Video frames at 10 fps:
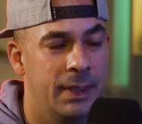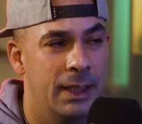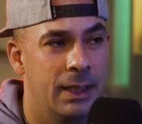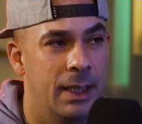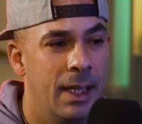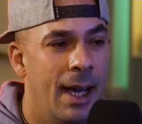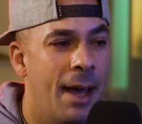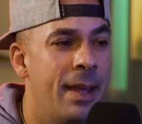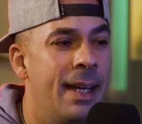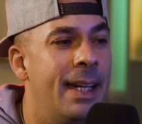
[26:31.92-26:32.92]
Yeah.
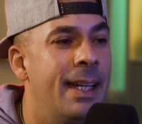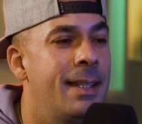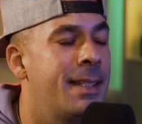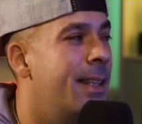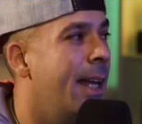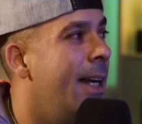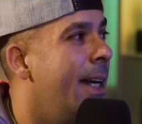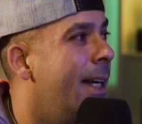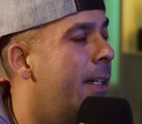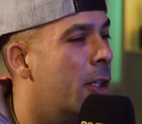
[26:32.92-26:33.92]
And they need
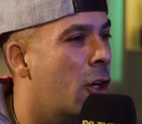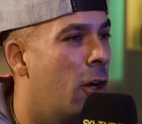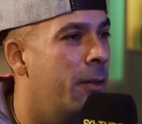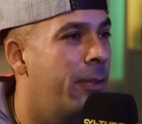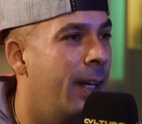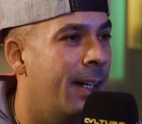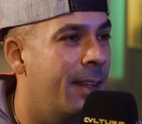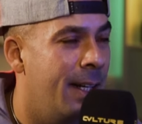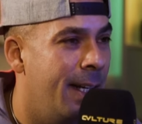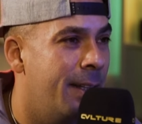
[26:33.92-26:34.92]
the conflict,
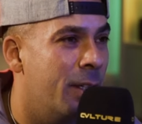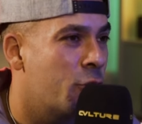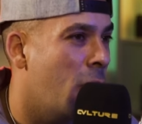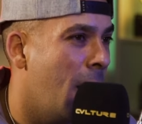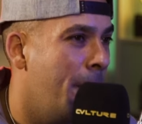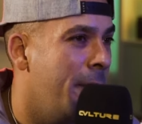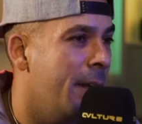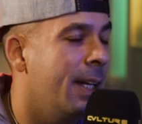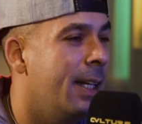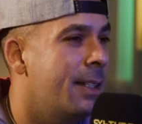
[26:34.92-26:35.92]
they need the drama, they
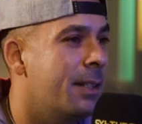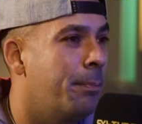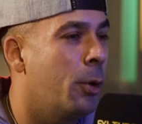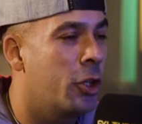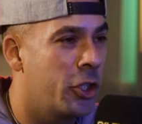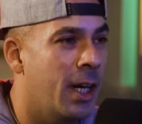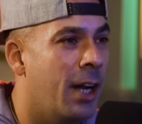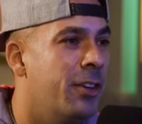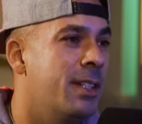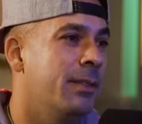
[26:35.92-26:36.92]
need to push a
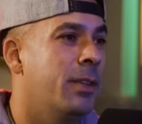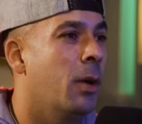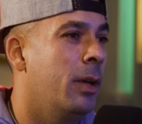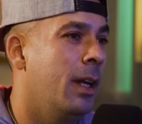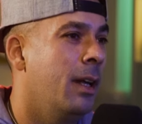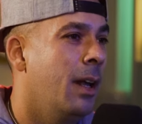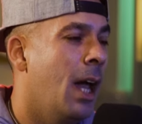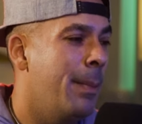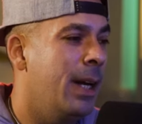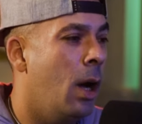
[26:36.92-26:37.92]
narrative, don't they?
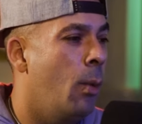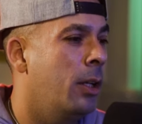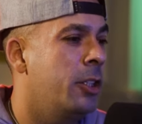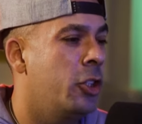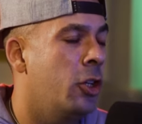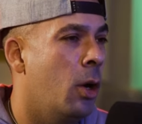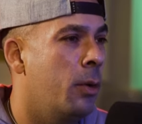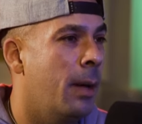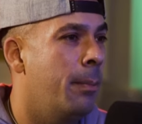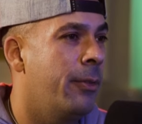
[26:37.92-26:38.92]
I mean, how well did you know
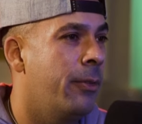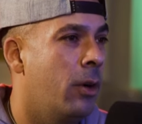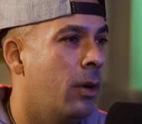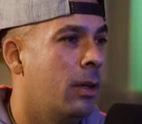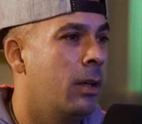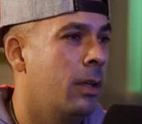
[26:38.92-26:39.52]
them before?